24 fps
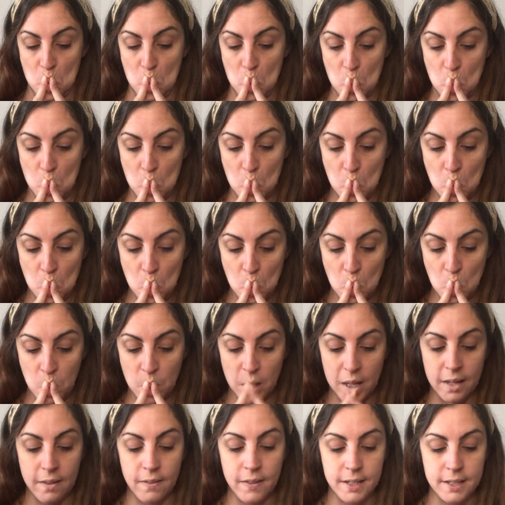And
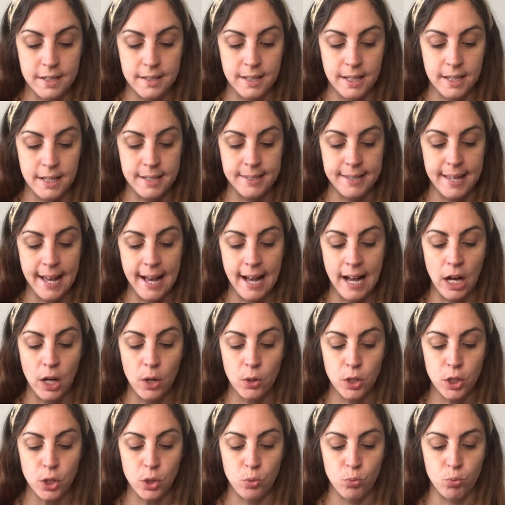then it says, how
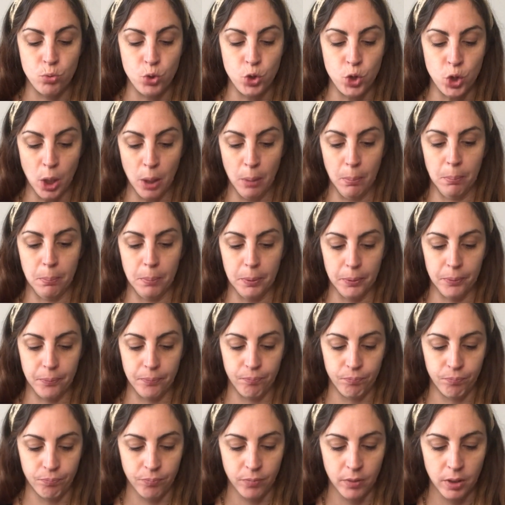you jump.
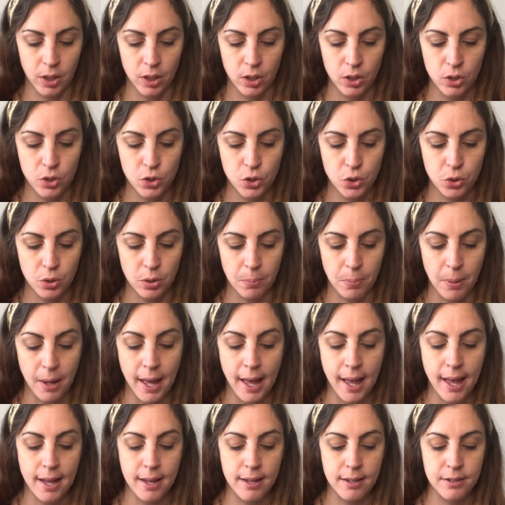
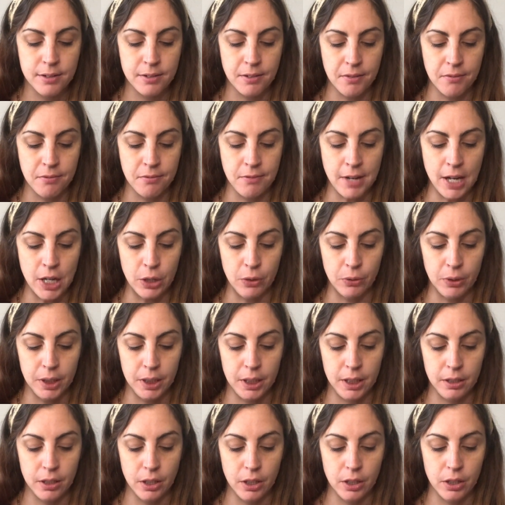Trepanned
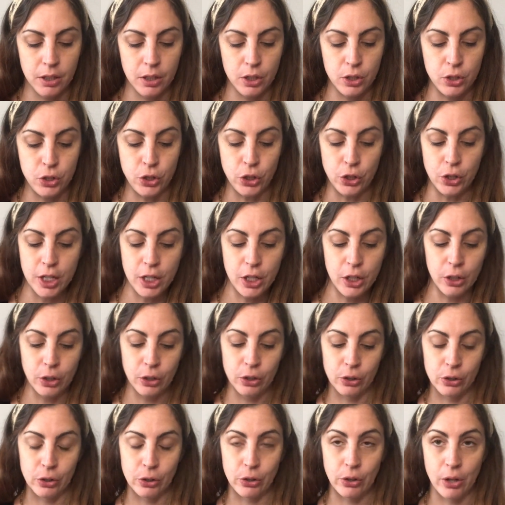veteran. Dirty
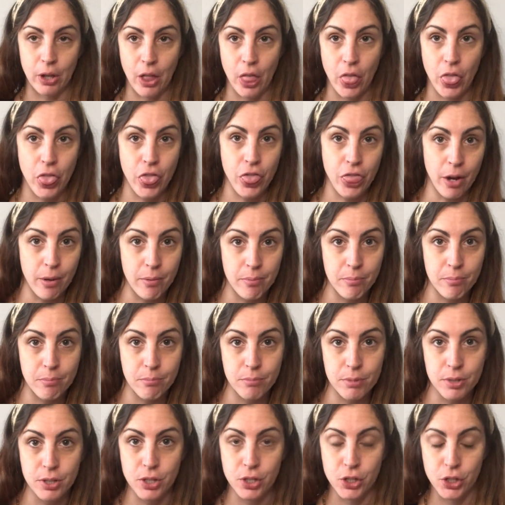girl,
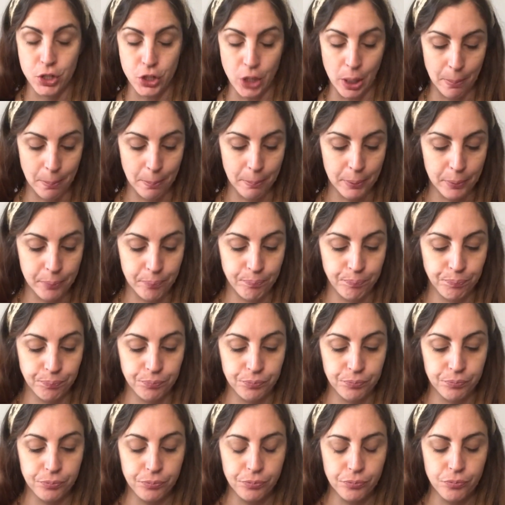thumb stump.
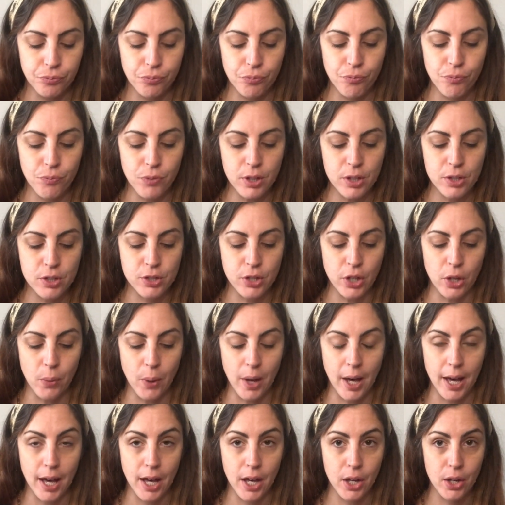So
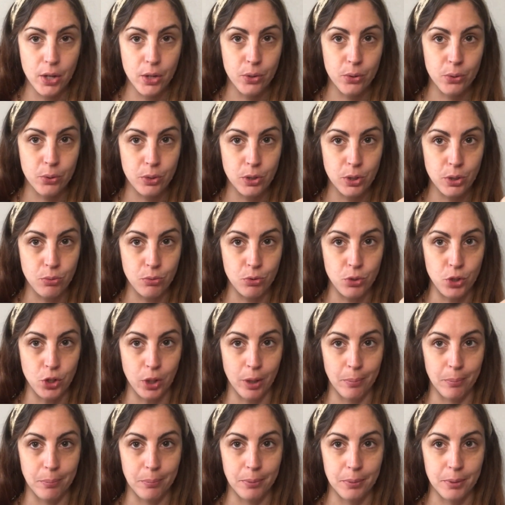how you jump.